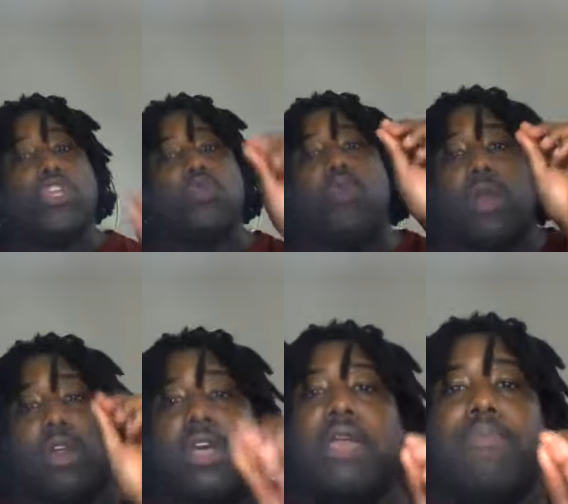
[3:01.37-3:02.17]
you would
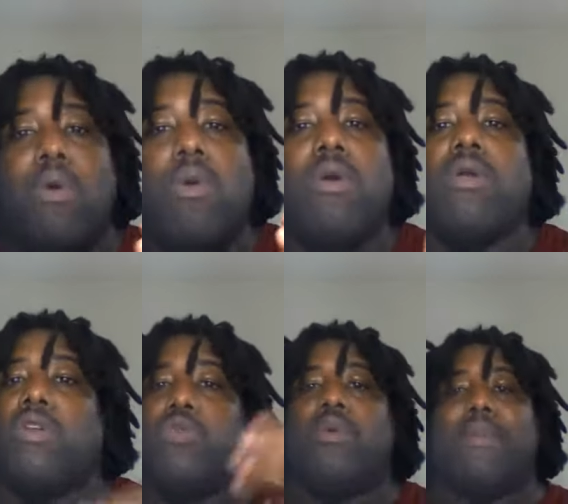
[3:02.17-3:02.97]
look at porn or
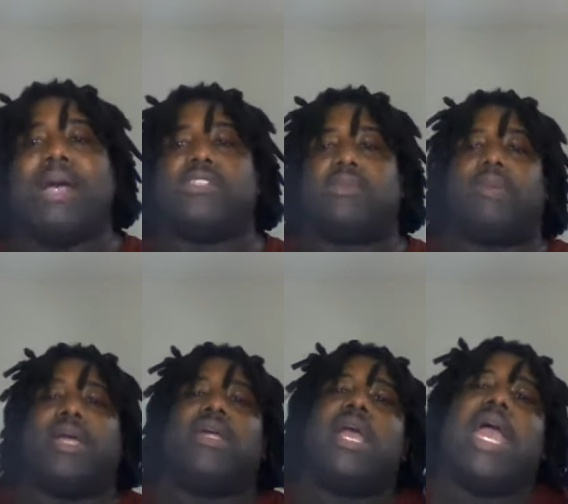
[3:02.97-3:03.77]
you would
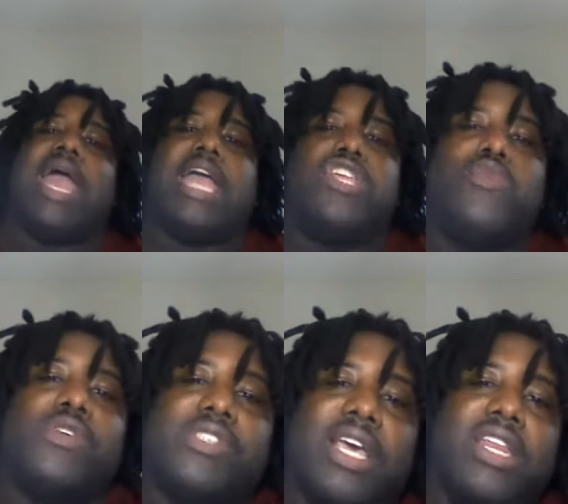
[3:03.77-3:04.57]
masturbate and you
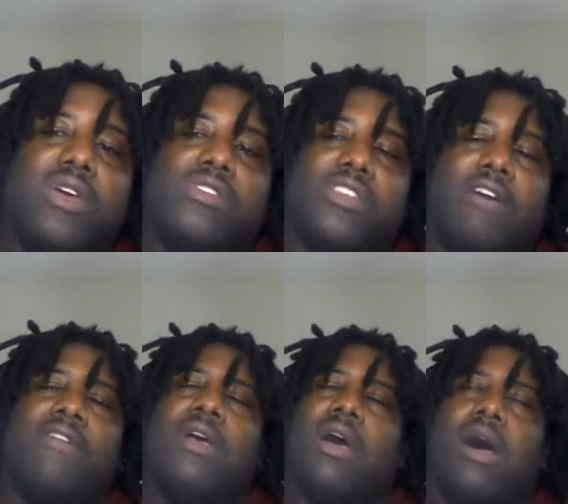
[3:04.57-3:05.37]
would say to
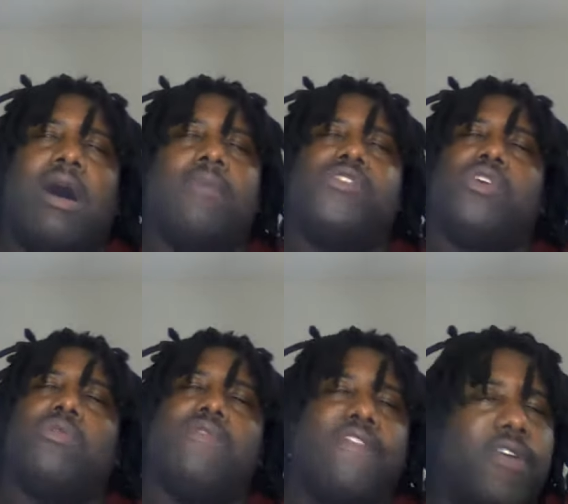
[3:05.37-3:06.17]
yourself, I'm
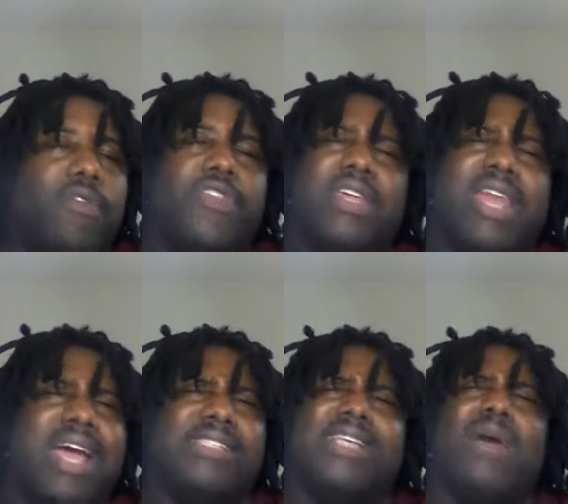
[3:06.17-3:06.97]
so filthy,
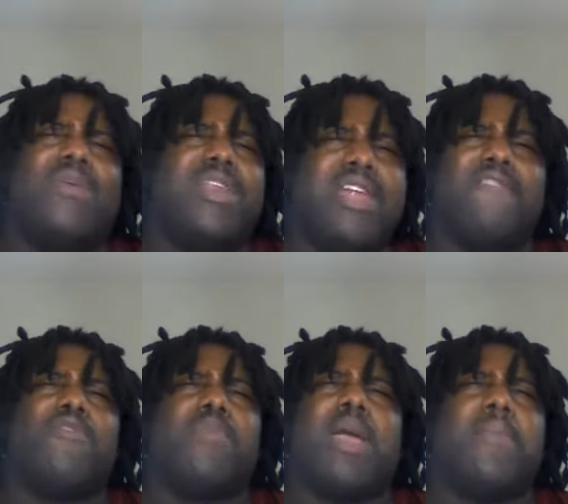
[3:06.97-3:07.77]
nasty, I will never
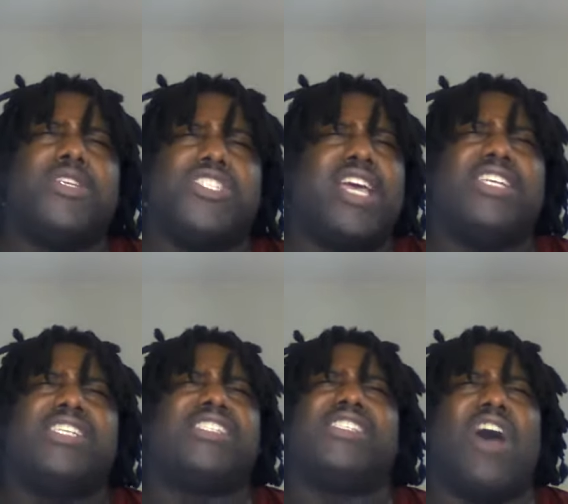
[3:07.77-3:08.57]
be able to change.
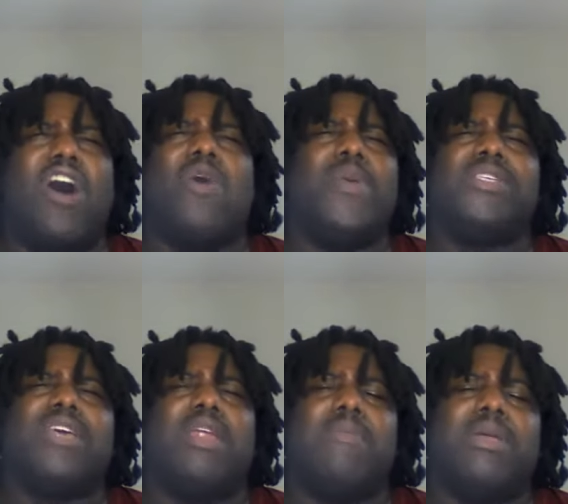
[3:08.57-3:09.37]
This is always
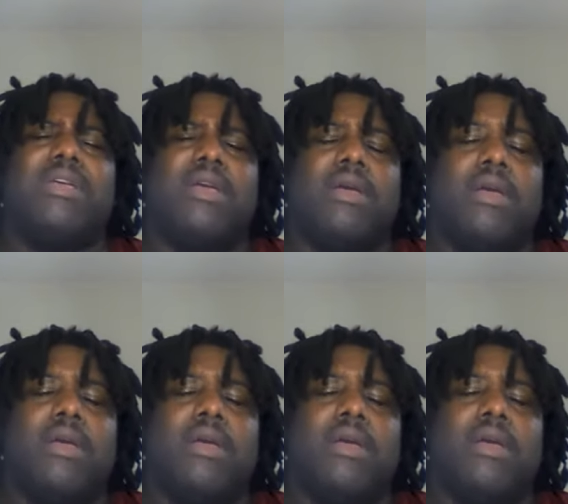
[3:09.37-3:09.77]
gonna be.